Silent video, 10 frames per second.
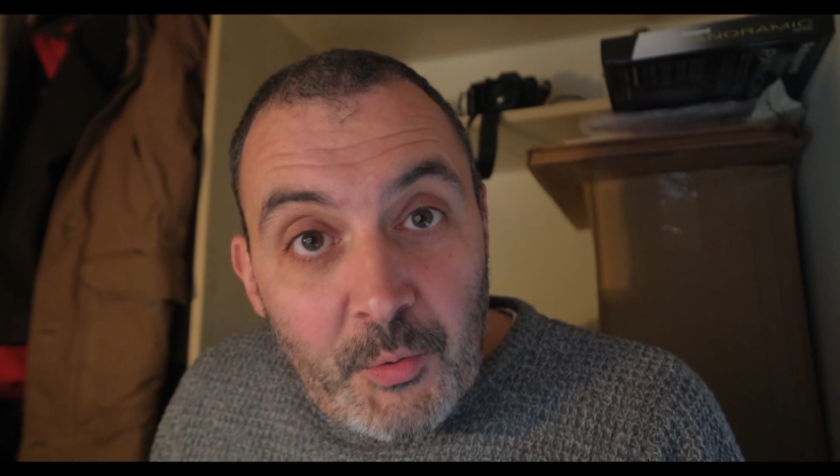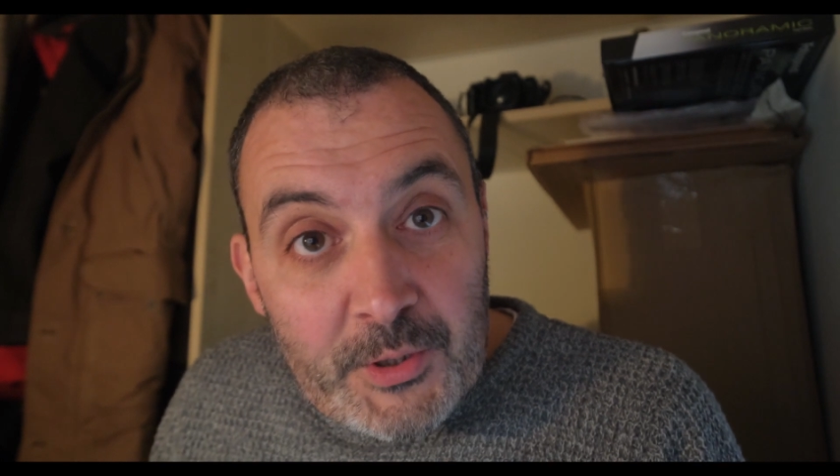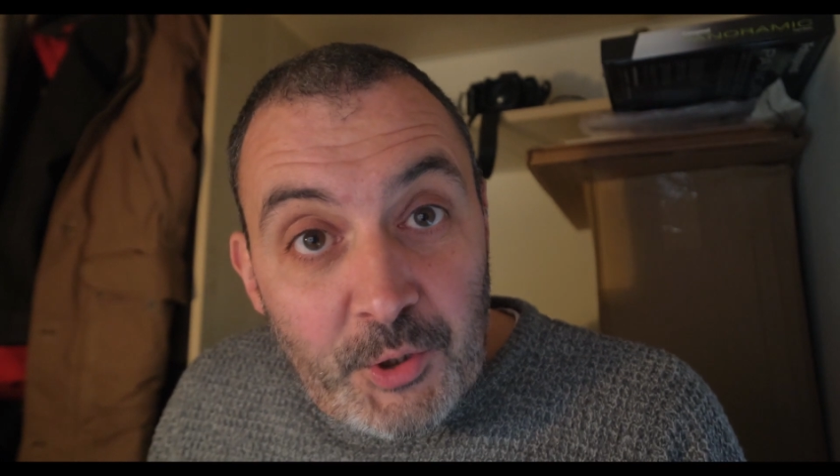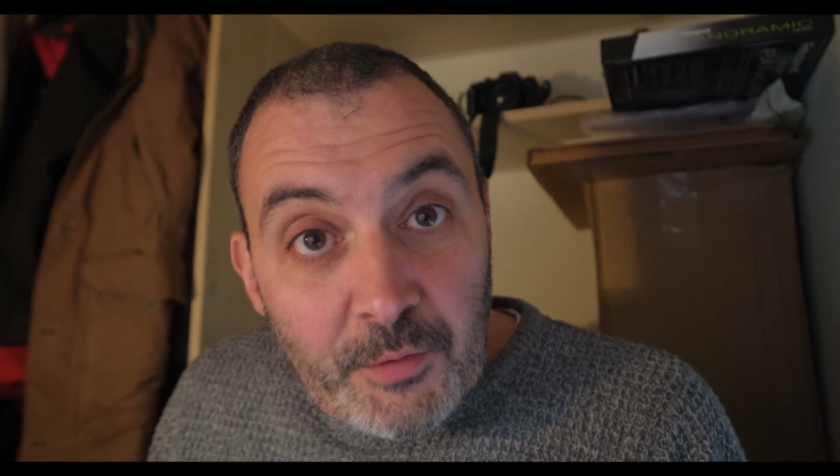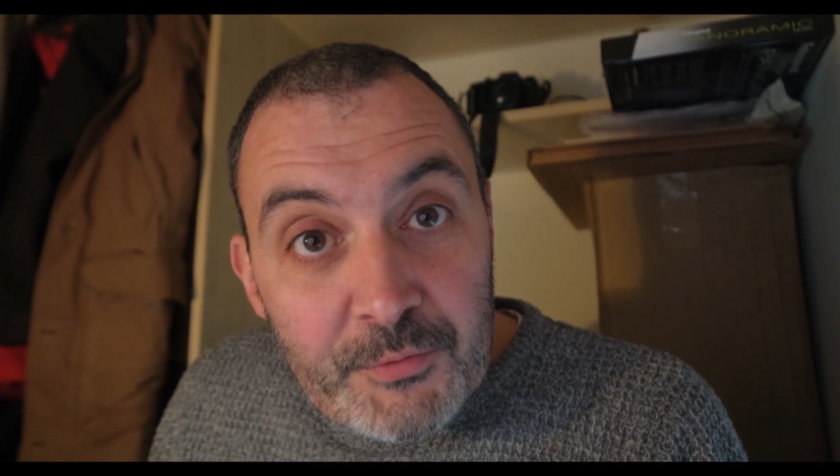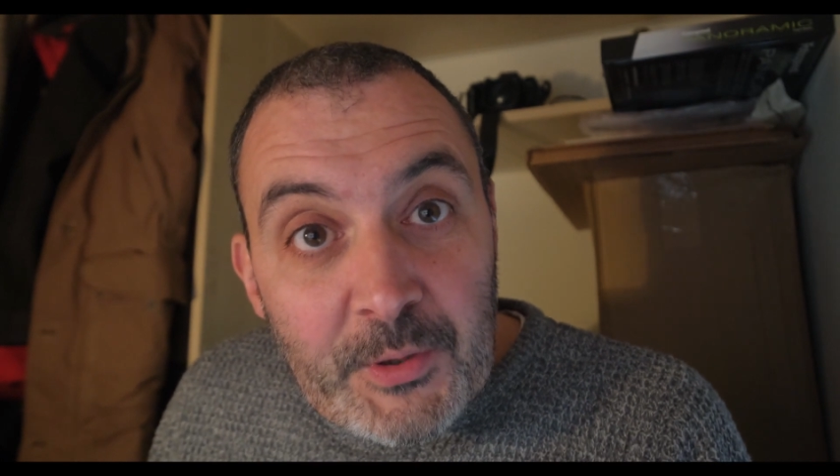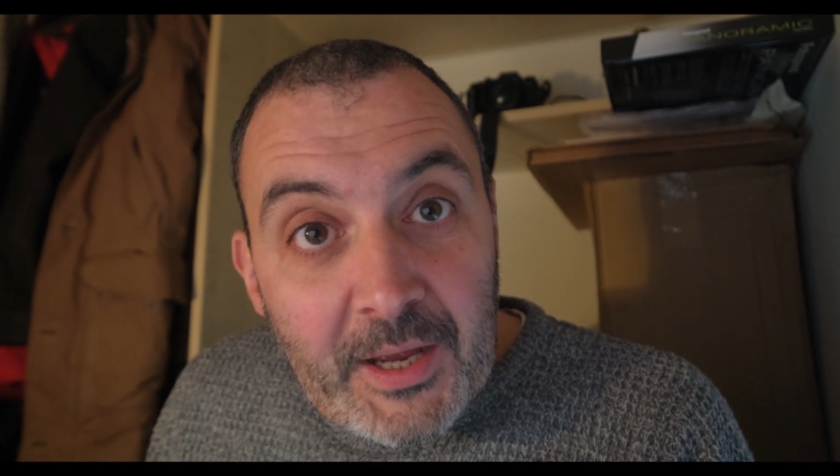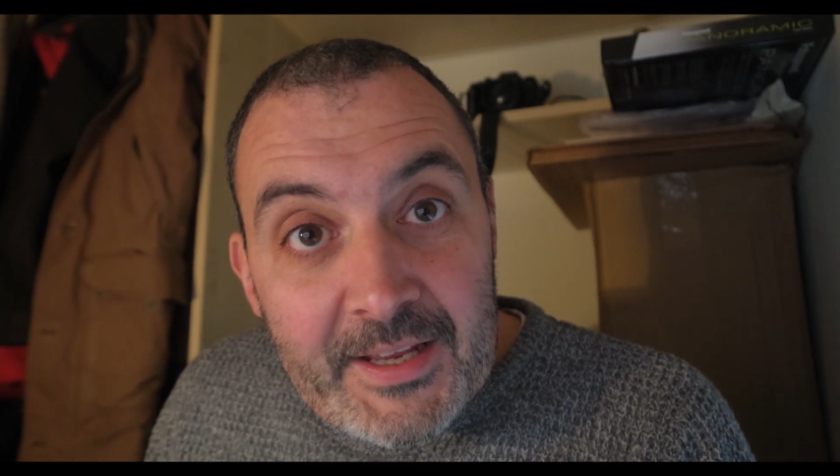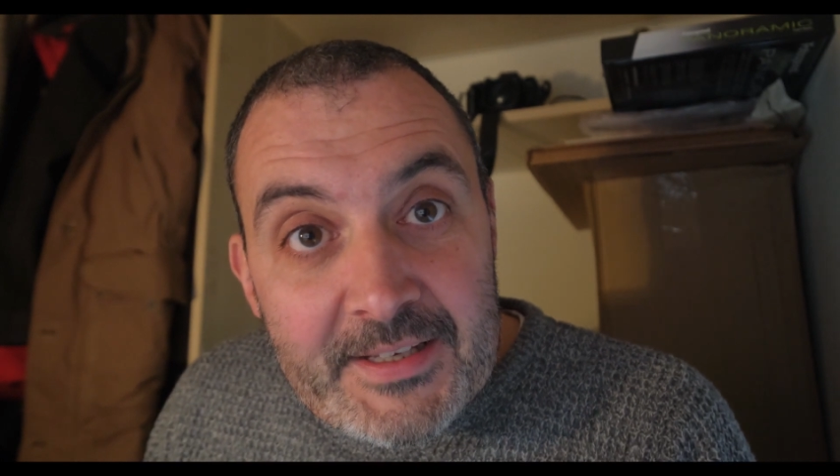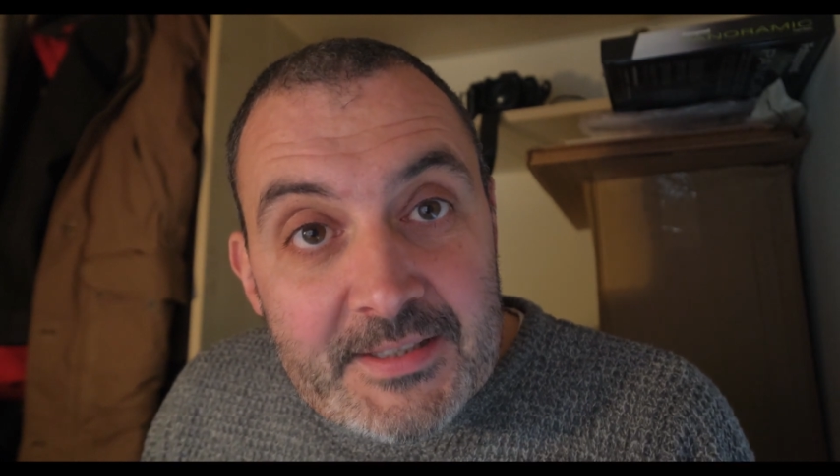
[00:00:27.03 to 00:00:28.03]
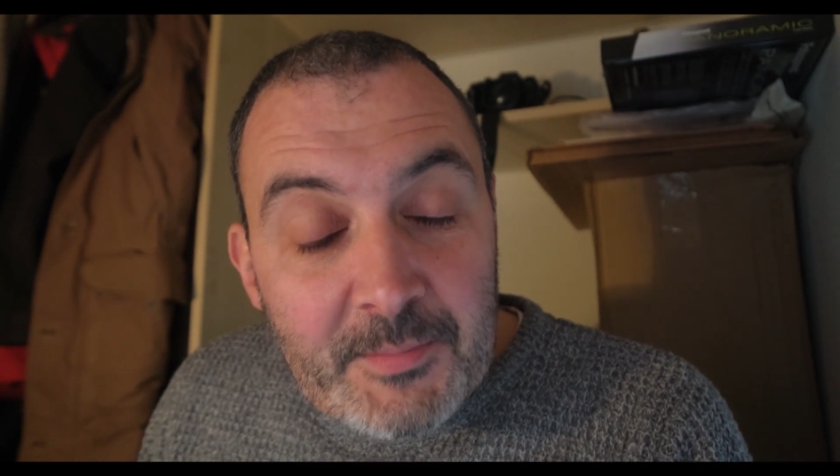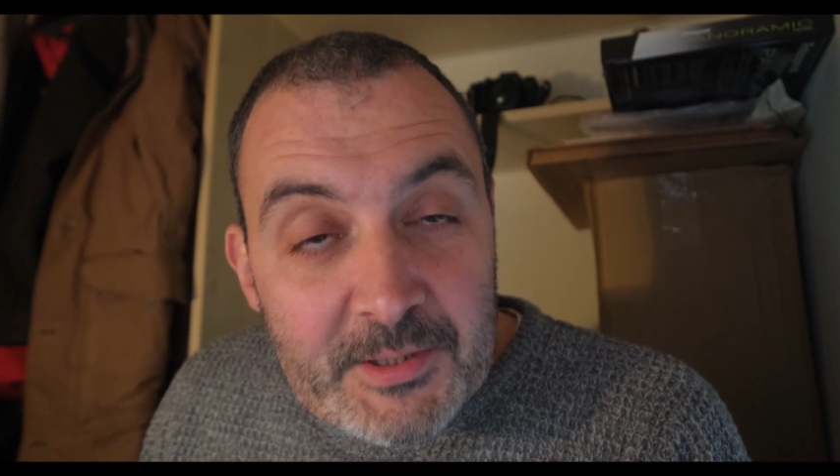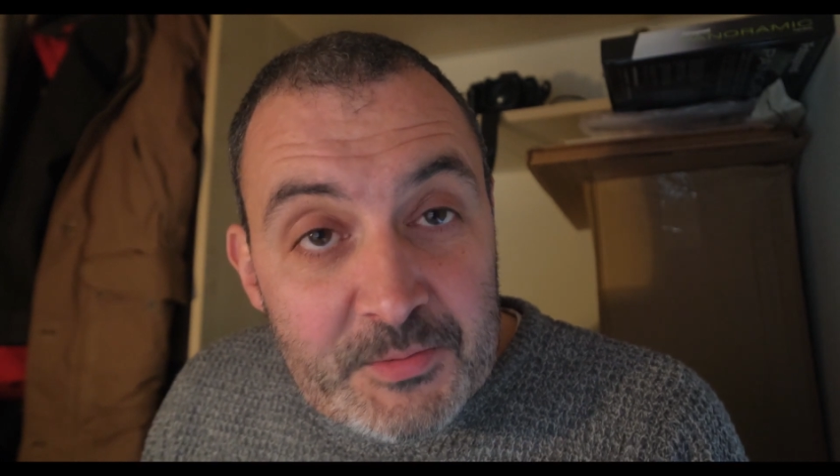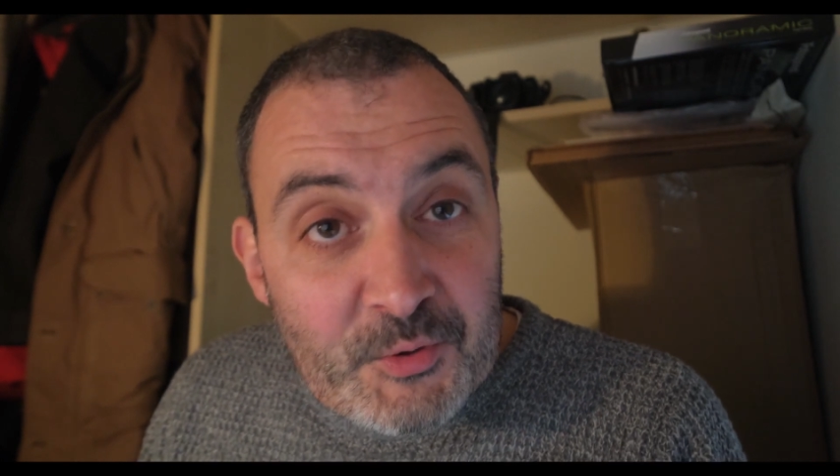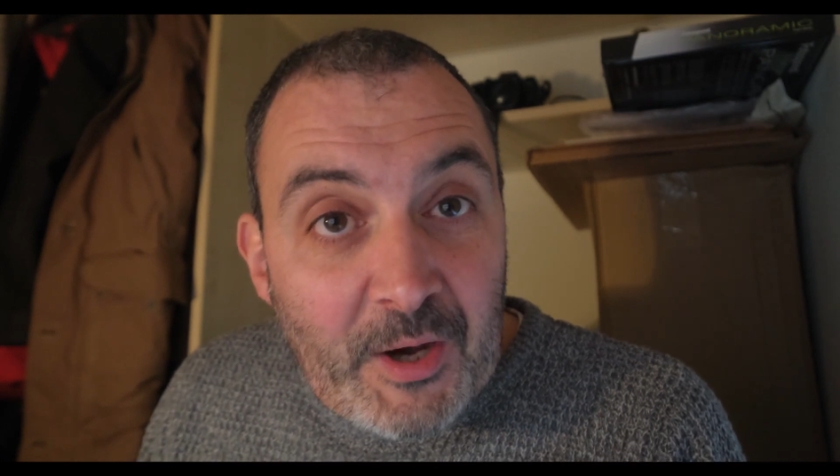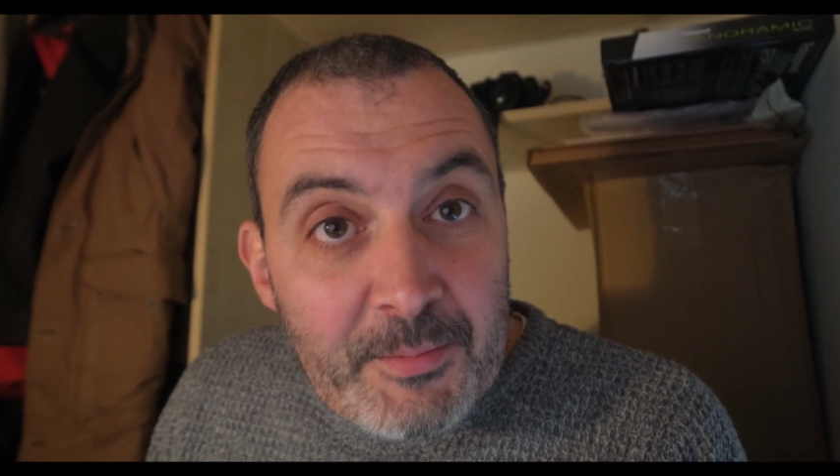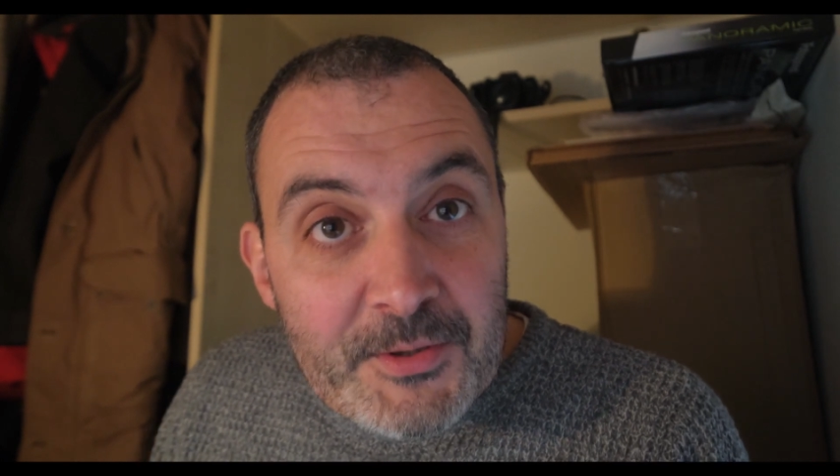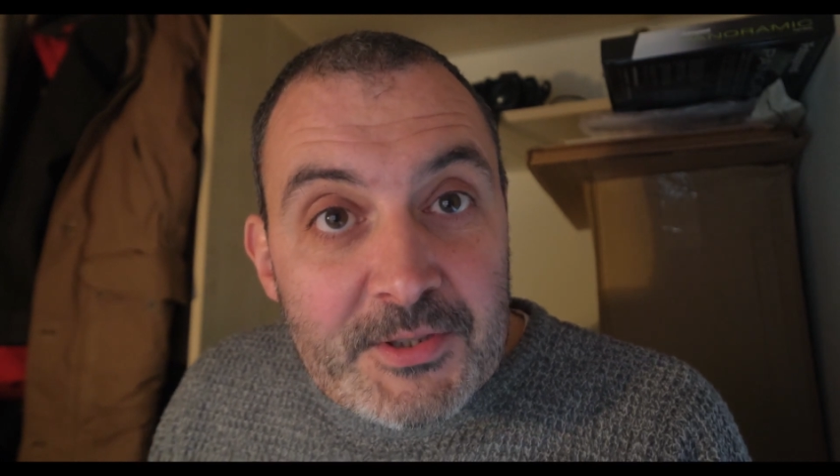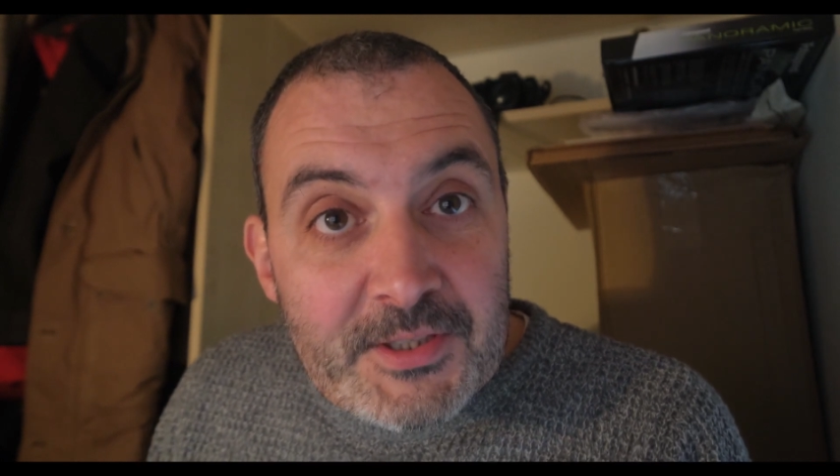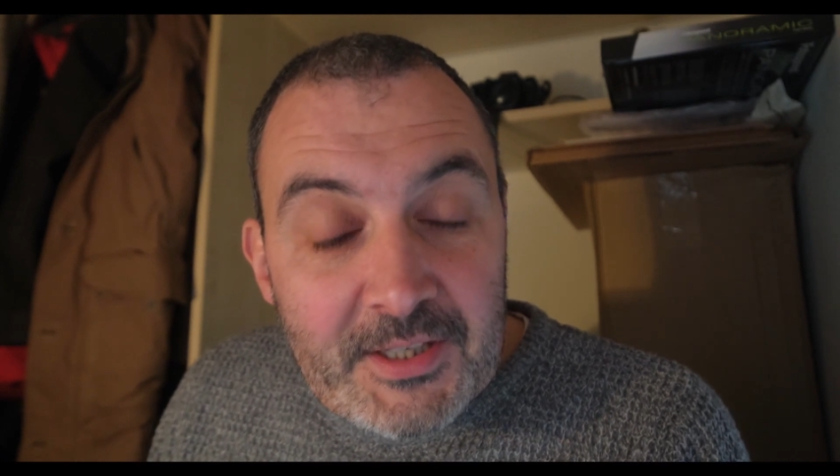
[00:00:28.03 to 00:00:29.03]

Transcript: wish all of you guys, my subscribers,